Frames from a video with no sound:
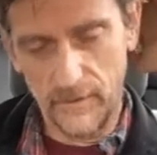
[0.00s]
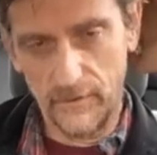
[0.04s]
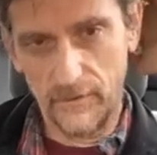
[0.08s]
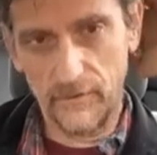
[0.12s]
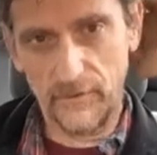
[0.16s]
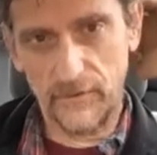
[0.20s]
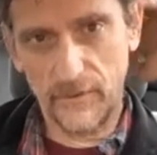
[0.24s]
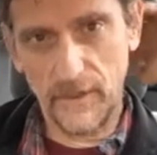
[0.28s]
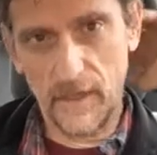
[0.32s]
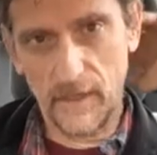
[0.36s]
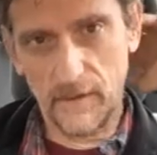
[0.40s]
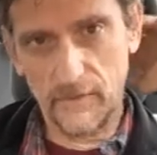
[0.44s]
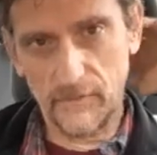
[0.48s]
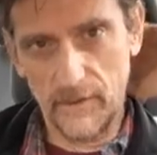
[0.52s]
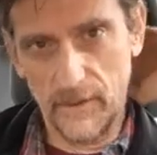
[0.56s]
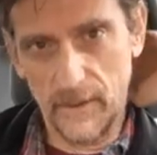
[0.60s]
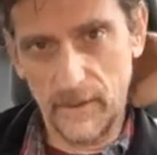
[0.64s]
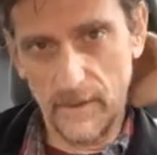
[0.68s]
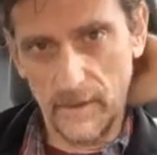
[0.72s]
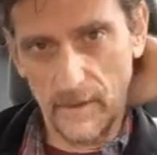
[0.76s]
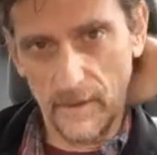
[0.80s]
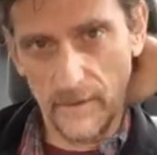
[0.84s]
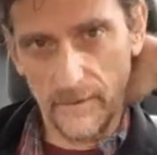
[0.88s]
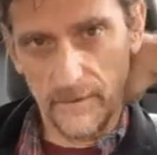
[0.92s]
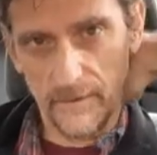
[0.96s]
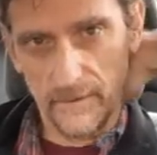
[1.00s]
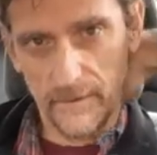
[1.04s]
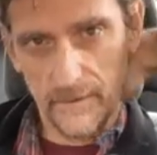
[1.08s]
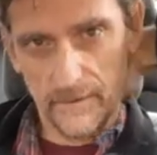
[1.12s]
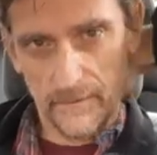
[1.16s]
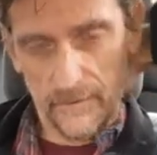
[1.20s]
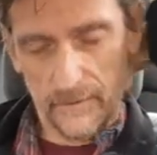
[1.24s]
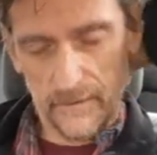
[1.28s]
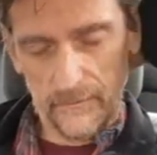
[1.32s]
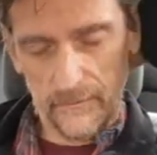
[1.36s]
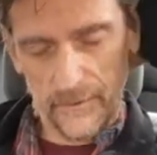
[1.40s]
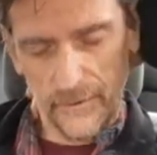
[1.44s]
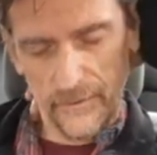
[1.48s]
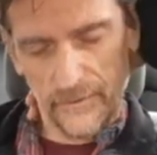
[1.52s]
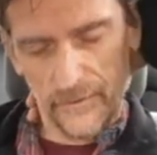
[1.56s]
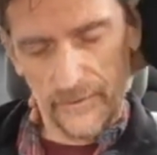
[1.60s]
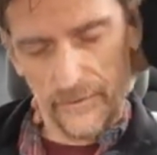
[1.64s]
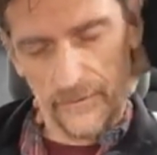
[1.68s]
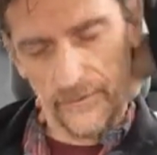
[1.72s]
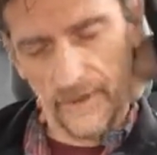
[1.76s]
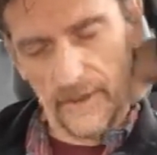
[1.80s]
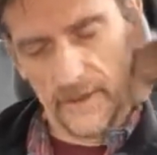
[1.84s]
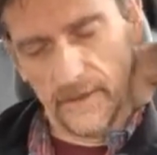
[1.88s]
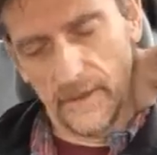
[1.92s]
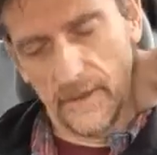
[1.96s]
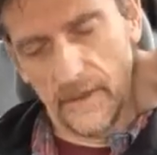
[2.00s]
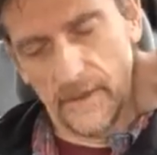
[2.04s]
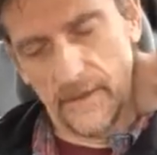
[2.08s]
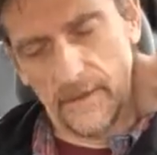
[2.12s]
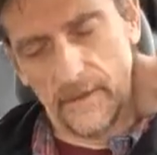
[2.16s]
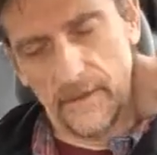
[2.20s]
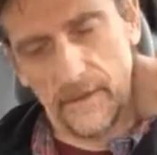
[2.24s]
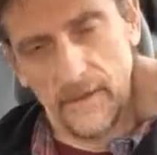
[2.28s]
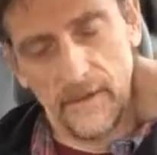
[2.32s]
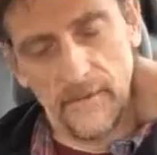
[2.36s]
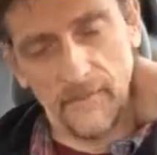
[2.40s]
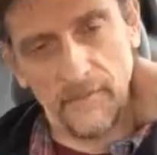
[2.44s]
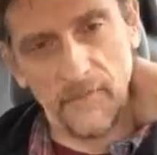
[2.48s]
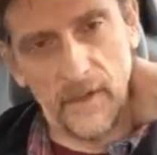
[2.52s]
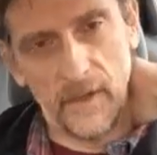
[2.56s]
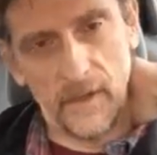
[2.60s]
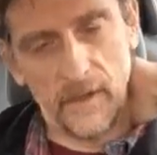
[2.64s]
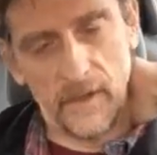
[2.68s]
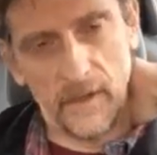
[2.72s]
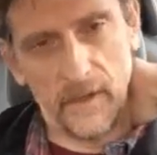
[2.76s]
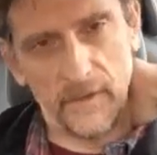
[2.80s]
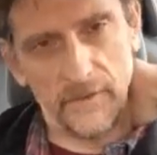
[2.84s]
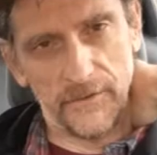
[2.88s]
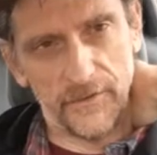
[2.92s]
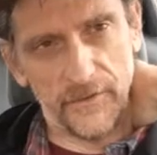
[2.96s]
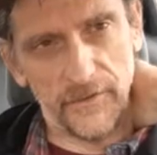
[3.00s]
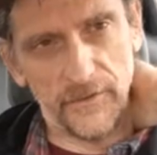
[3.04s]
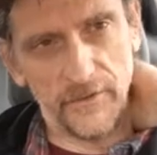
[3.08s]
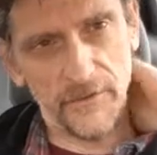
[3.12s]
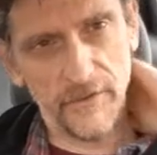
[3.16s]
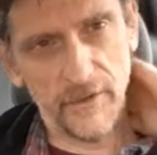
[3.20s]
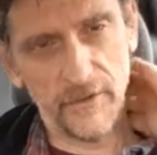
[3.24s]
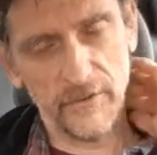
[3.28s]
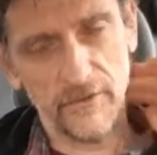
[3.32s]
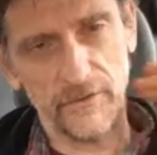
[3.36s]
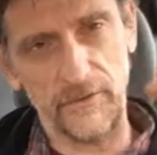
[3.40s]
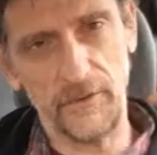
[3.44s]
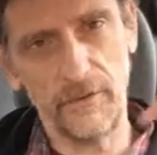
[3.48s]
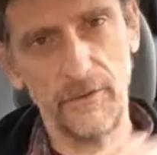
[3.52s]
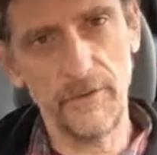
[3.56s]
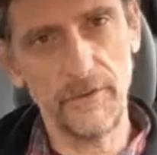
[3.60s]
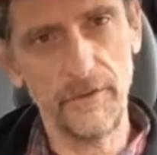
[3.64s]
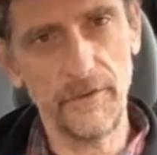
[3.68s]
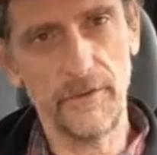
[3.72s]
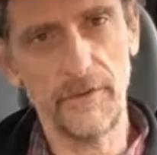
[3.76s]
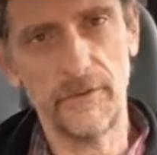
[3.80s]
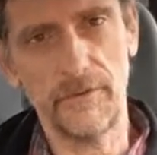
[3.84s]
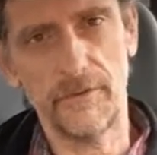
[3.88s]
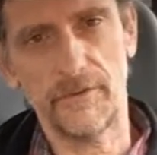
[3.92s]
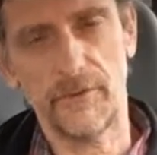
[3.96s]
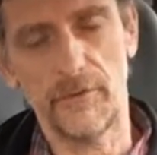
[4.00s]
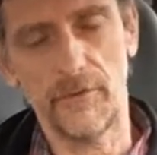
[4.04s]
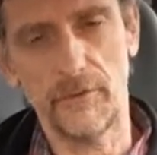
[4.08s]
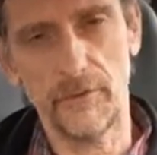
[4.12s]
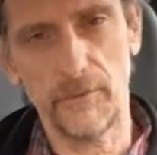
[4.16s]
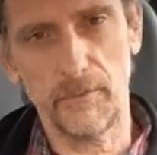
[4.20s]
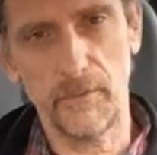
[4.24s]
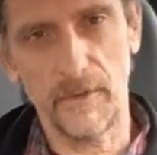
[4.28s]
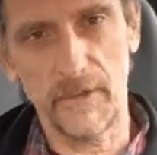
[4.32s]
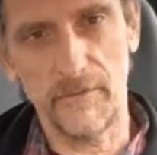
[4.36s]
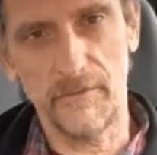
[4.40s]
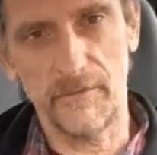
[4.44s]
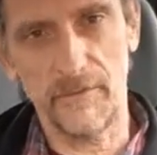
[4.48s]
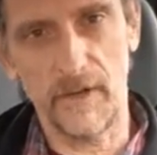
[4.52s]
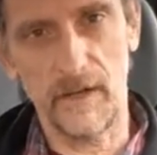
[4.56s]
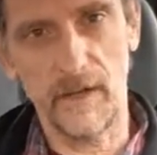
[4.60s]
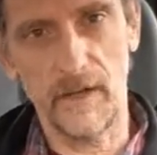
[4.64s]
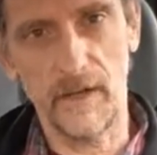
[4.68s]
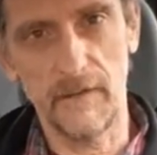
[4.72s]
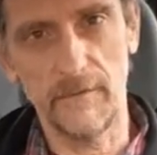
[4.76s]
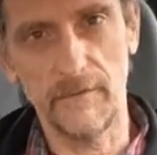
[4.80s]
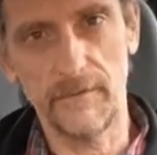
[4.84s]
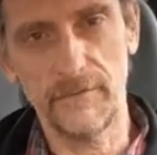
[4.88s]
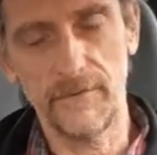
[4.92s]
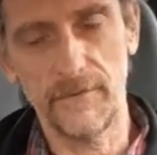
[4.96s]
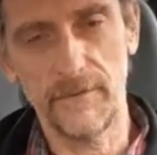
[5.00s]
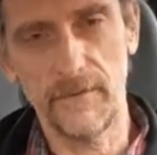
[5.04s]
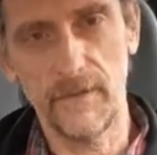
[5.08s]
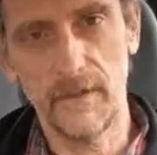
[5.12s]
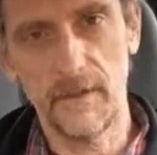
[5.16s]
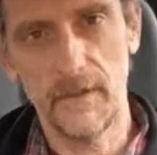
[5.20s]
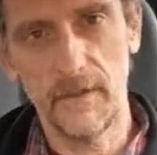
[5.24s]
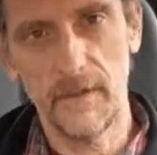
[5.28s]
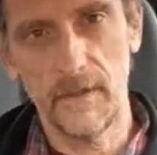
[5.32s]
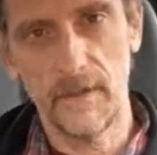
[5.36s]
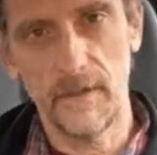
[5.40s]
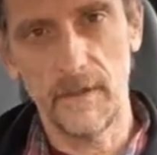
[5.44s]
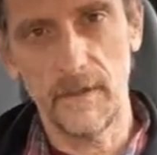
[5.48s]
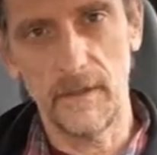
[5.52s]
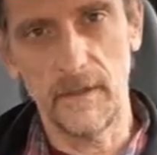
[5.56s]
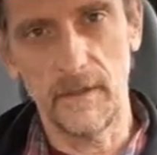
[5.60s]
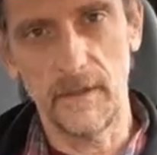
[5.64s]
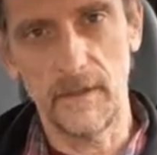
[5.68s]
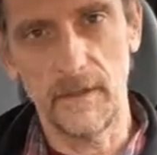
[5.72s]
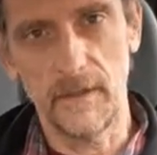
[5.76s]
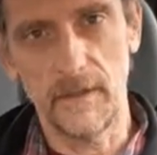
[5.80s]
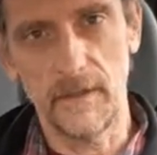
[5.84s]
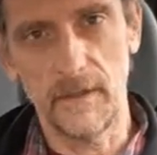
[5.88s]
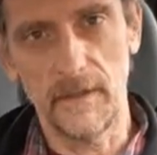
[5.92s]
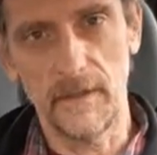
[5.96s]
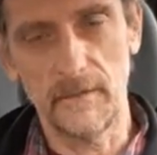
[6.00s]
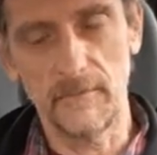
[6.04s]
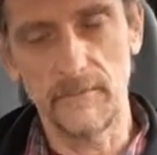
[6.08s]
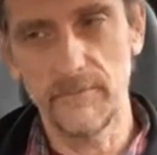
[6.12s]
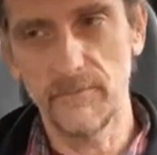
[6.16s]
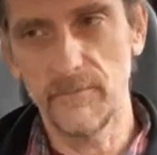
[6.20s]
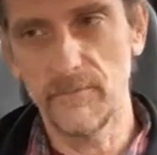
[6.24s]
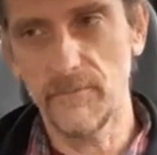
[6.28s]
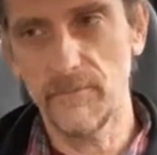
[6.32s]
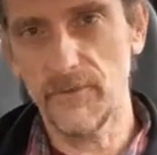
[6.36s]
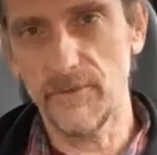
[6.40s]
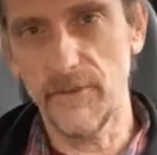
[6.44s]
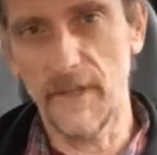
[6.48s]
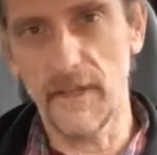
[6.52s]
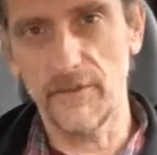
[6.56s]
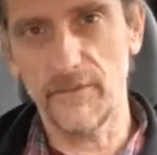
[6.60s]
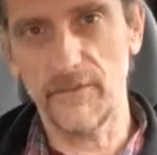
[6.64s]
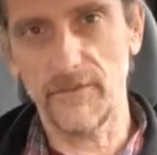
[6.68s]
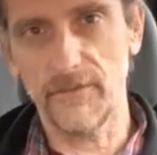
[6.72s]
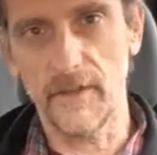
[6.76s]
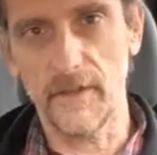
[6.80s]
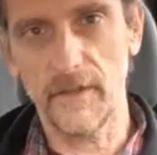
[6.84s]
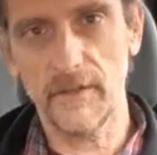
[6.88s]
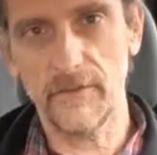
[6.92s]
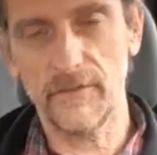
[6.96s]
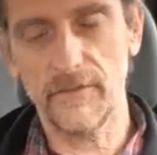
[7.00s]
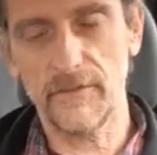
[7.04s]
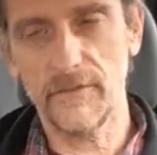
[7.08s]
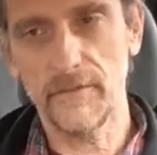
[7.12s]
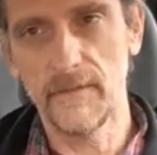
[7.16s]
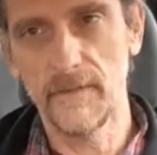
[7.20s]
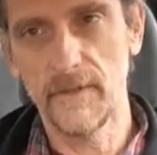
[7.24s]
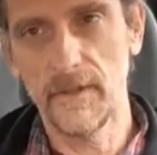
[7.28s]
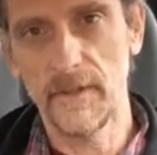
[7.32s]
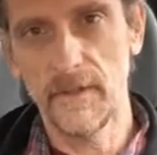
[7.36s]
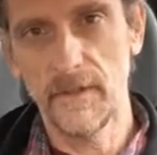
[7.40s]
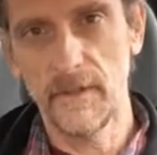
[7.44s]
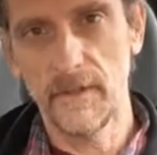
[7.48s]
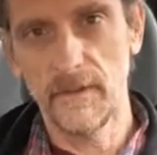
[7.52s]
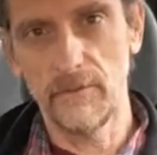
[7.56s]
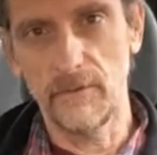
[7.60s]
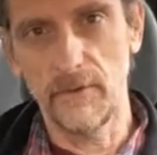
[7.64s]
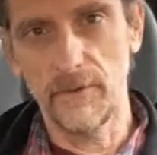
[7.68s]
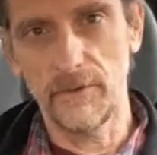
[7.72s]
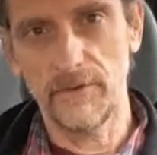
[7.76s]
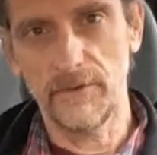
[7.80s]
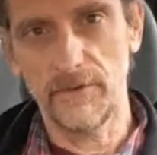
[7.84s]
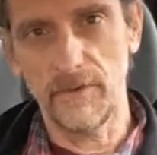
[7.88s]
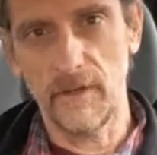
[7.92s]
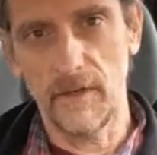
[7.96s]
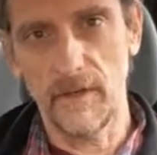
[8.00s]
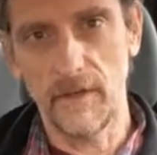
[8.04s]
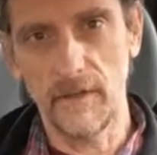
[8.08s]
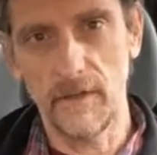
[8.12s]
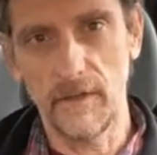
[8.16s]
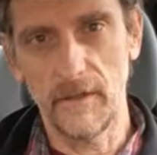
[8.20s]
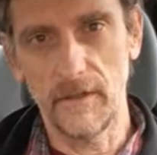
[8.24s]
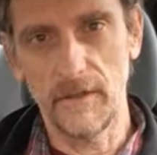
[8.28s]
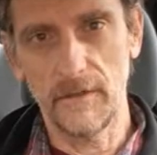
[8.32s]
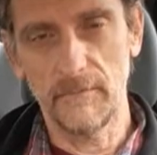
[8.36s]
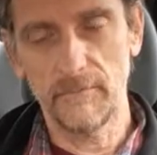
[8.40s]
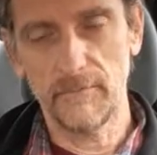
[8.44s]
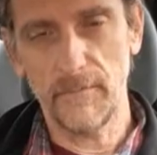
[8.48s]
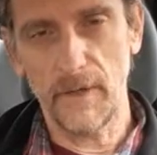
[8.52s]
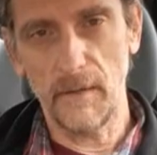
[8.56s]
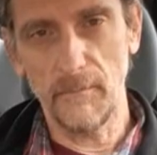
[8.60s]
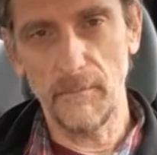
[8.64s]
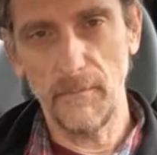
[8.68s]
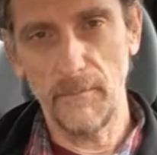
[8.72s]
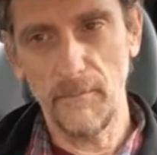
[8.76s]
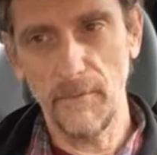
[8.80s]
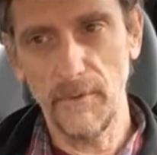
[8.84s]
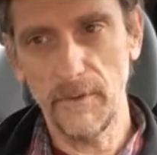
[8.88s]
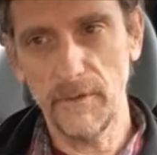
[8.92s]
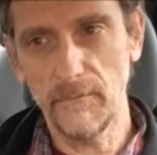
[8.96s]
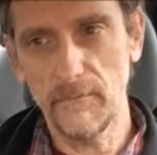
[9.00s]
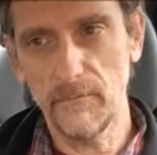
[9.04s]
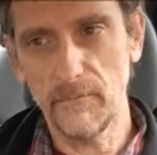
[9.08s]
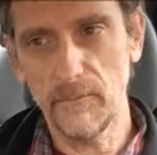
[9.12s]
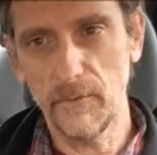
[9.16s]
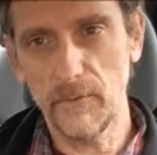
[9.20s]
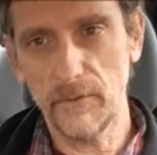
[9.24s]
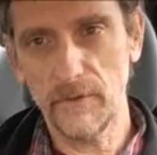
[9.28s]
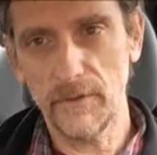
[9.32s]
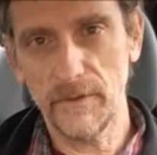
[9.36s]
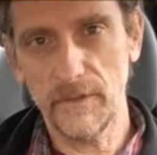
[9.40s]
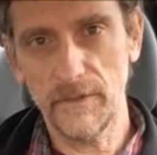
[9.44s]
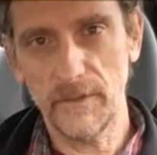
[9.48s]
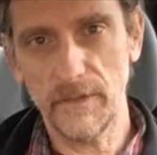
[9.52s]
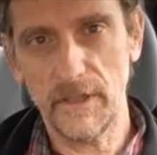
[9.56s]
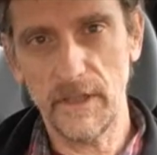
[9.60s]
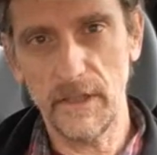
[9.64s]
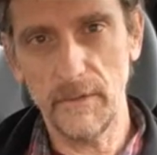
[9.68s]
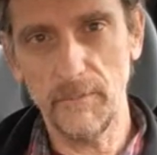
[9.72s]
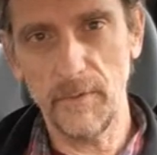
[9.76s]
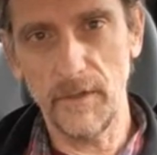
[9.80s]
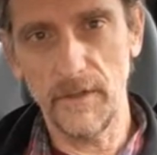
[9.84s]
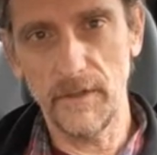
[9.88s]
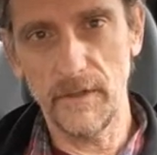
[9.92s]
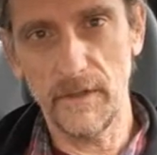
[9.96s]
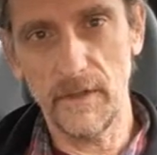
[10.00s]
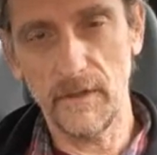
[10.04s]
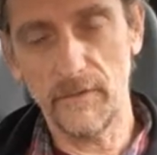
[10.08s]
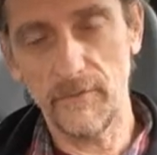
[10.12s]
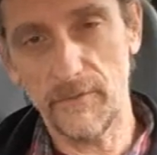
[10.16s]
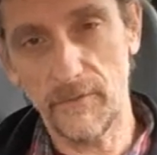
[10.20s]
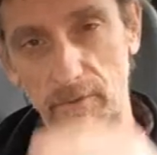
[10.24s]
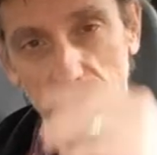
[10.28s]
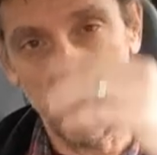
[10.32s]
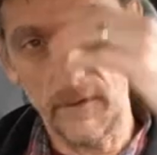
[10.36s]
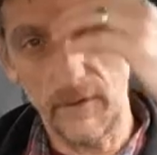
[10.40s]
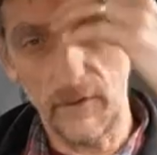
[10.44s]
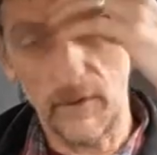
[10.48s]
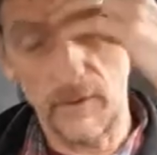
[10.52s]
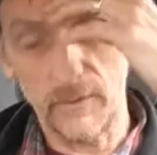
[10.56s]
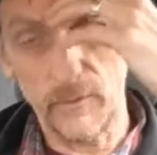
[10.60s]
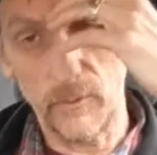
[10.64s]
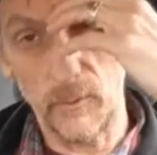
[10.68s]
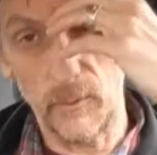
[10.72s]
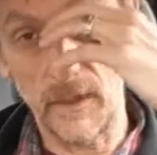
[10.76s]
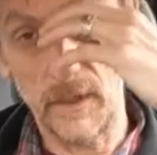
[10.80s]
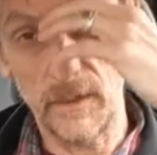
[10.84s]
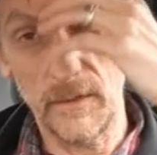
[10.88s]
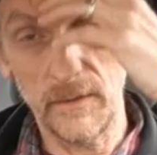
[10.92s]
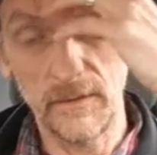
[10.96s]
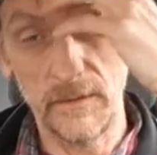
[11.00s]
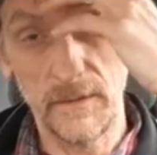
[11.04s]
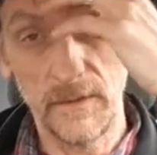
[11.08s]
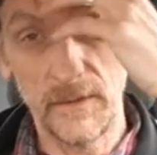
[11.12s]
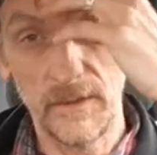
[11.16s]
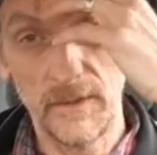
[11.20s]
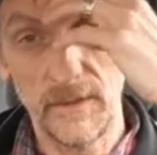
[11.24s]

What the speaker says: stock radiator in it, the original radiator. It's a 6-cylinder 225 slant 6, which probably will keep in there for a long while.